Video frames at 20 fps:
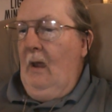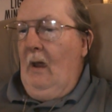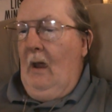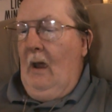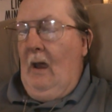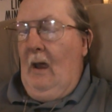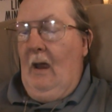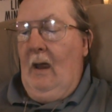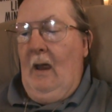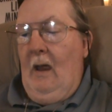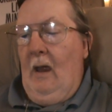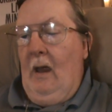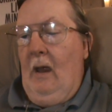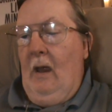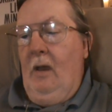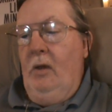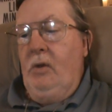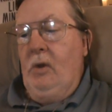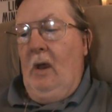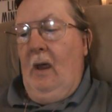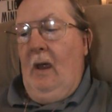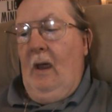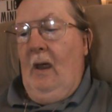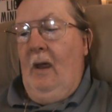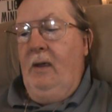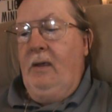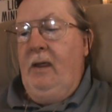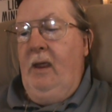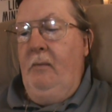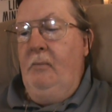As
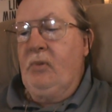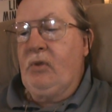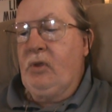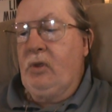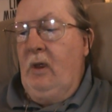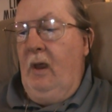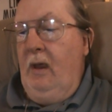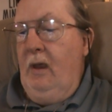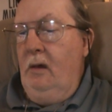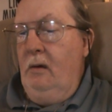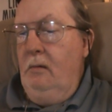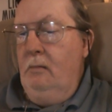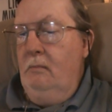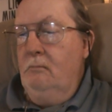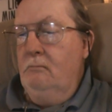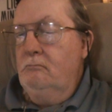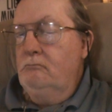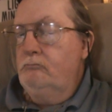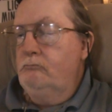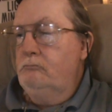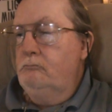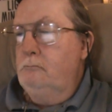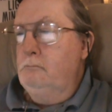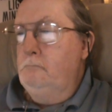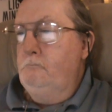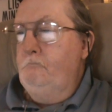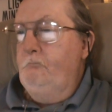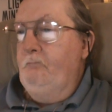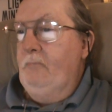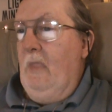I keep saying,
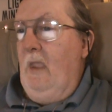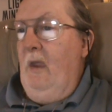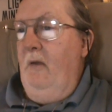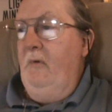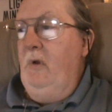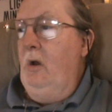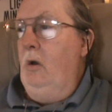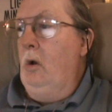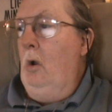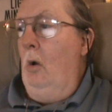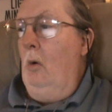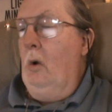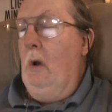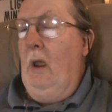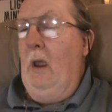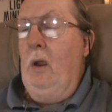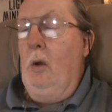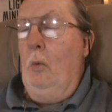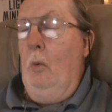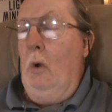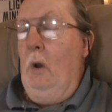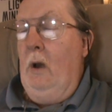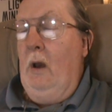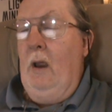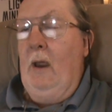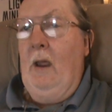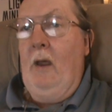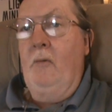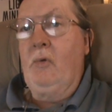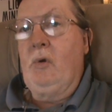if you don't like what I
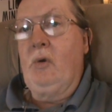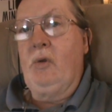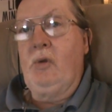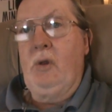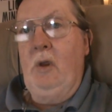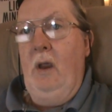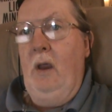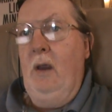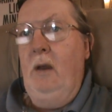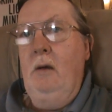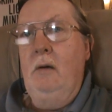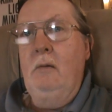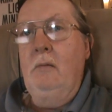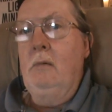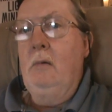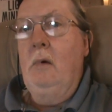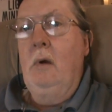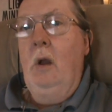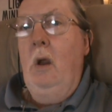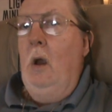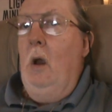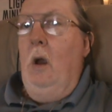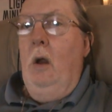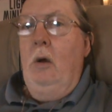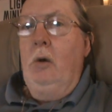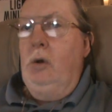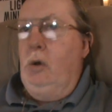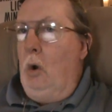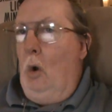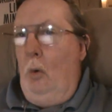have to say,
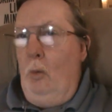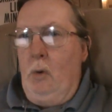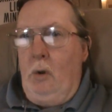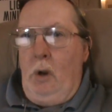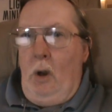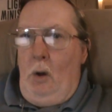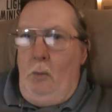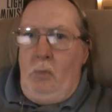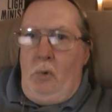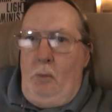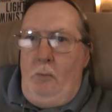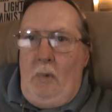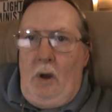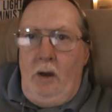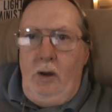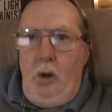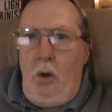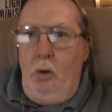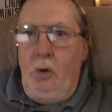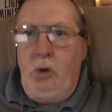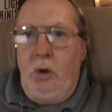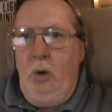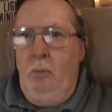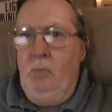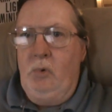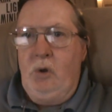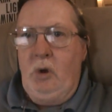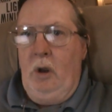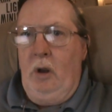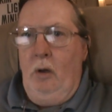don't come to my
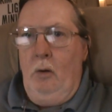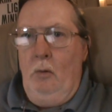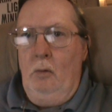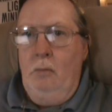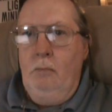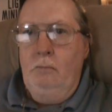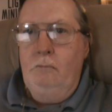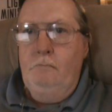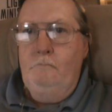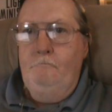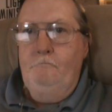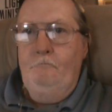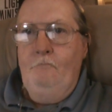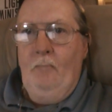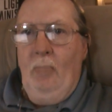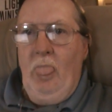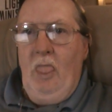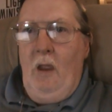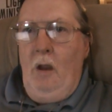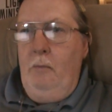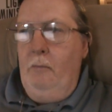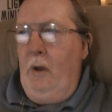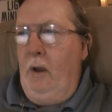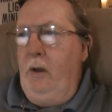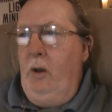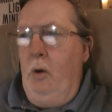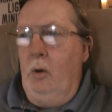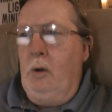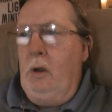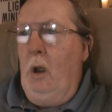YouTube channel. But
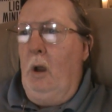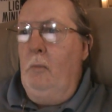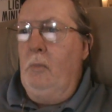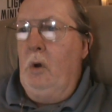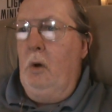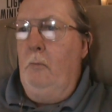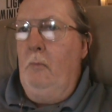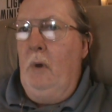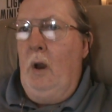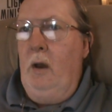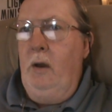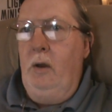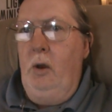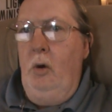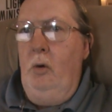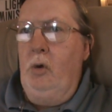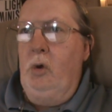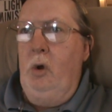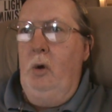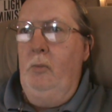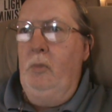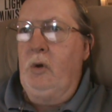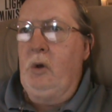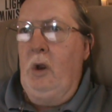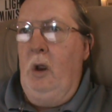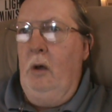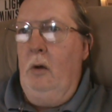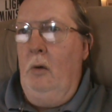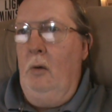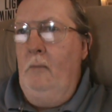you come to my YouTube
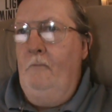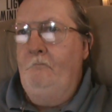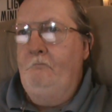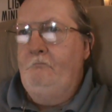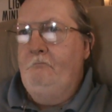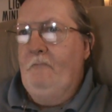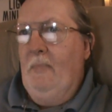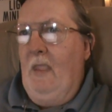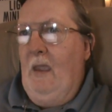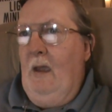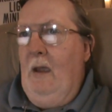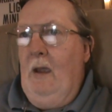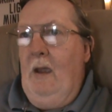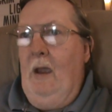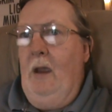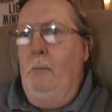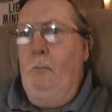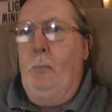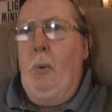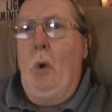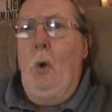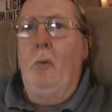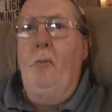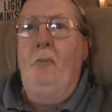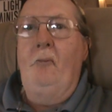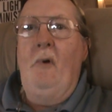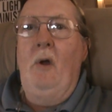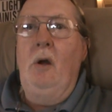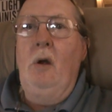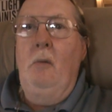channel and poke
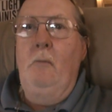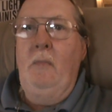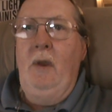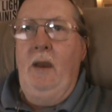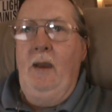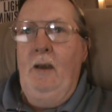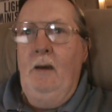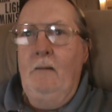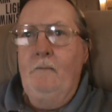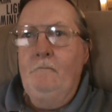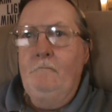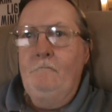fun of me